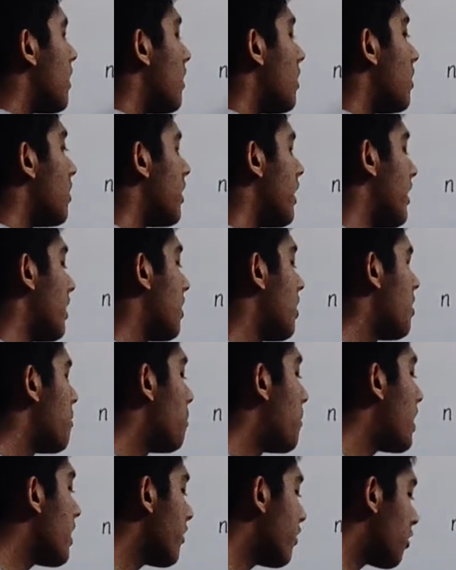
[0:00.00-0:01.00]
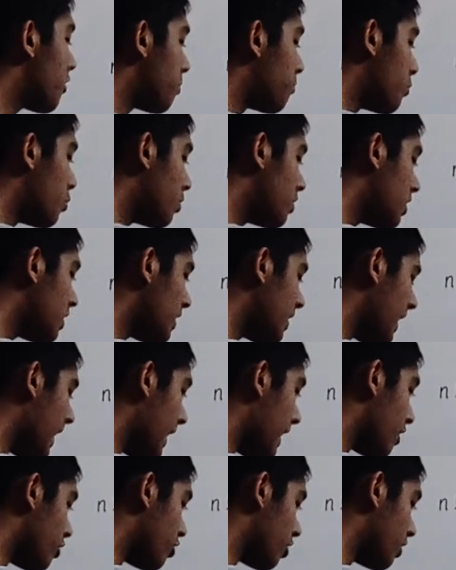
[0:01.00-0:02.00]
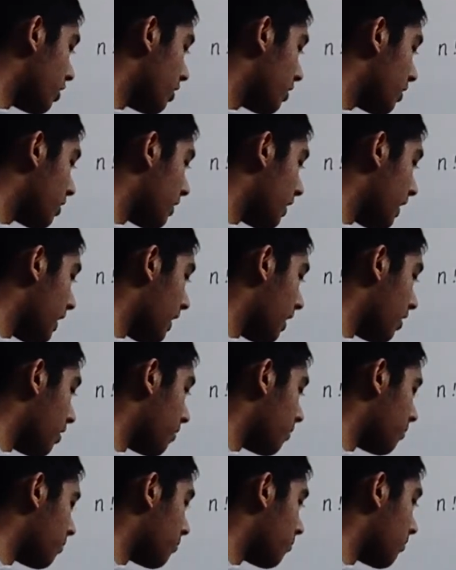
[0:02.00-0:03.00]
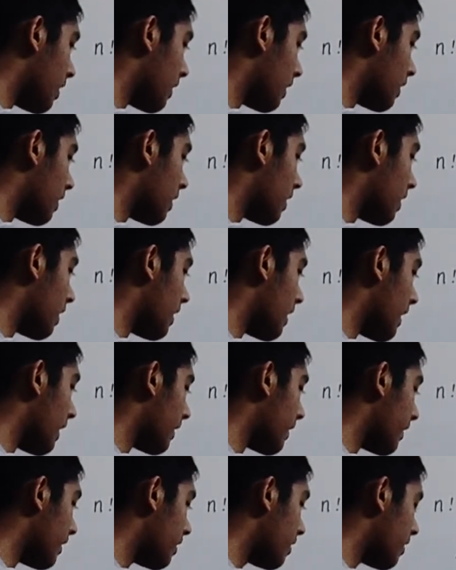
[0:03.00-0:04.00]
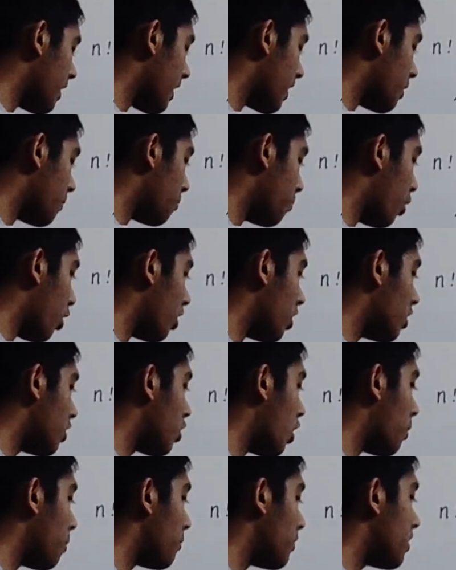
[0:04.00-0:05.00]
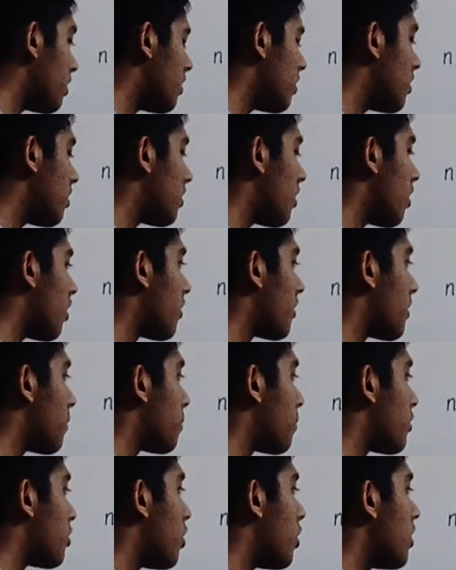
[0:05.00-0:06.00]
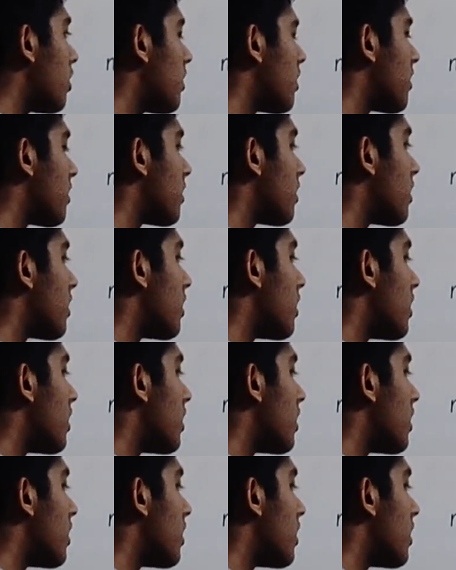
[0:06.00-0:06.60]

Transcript: Right. But if you smoothen the edges and actually connect it like a polynomial of some sorts,